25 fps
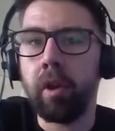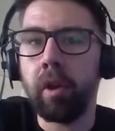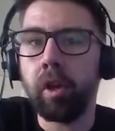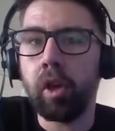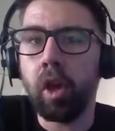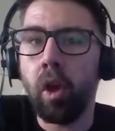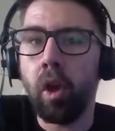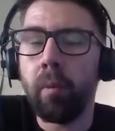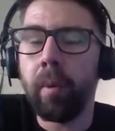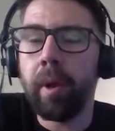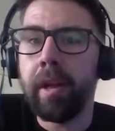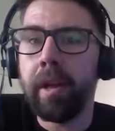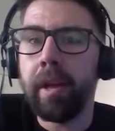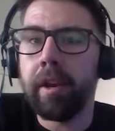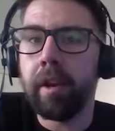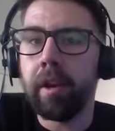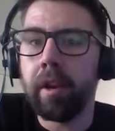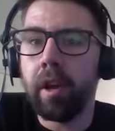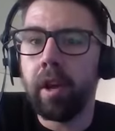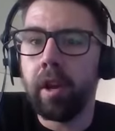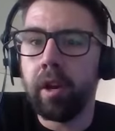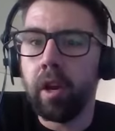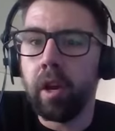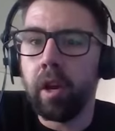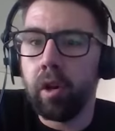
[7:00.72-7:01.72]
go in and,
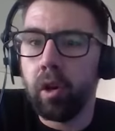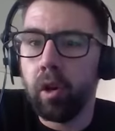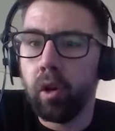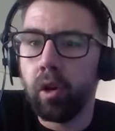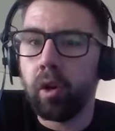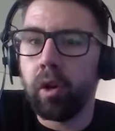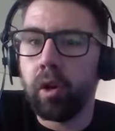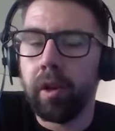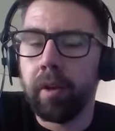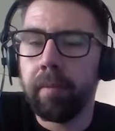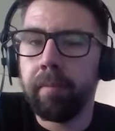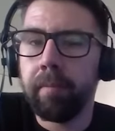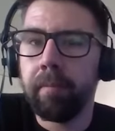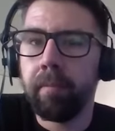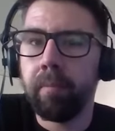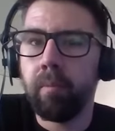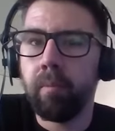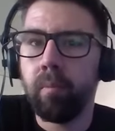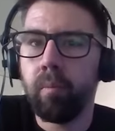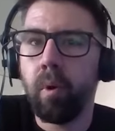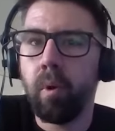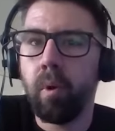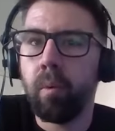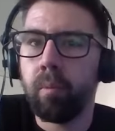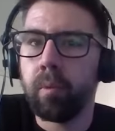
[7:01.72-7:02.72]
and, and look at
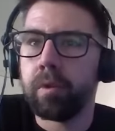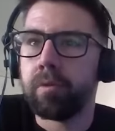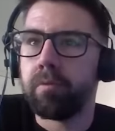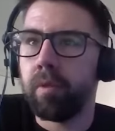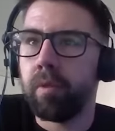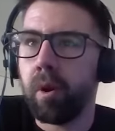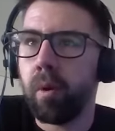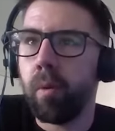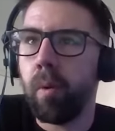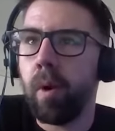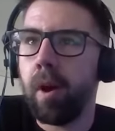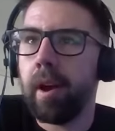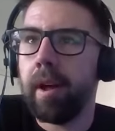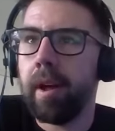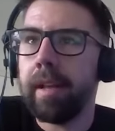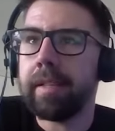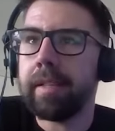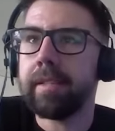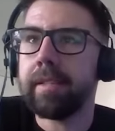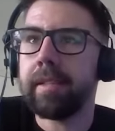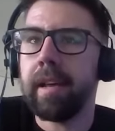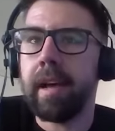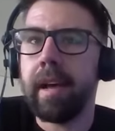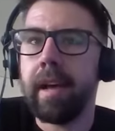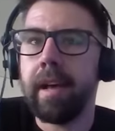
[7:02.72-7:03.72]
what was required
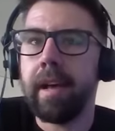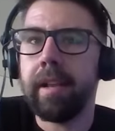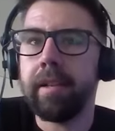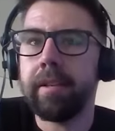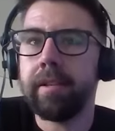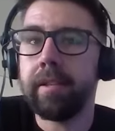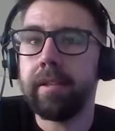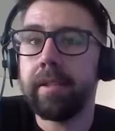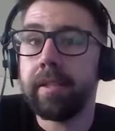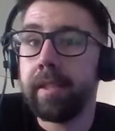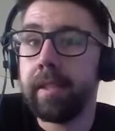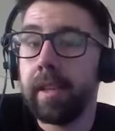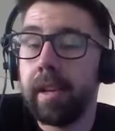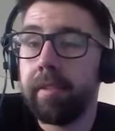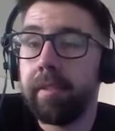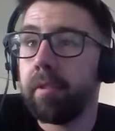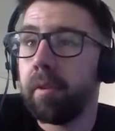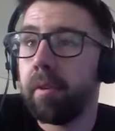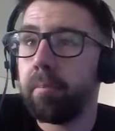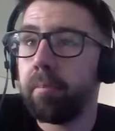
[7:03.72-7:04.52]
and deliver a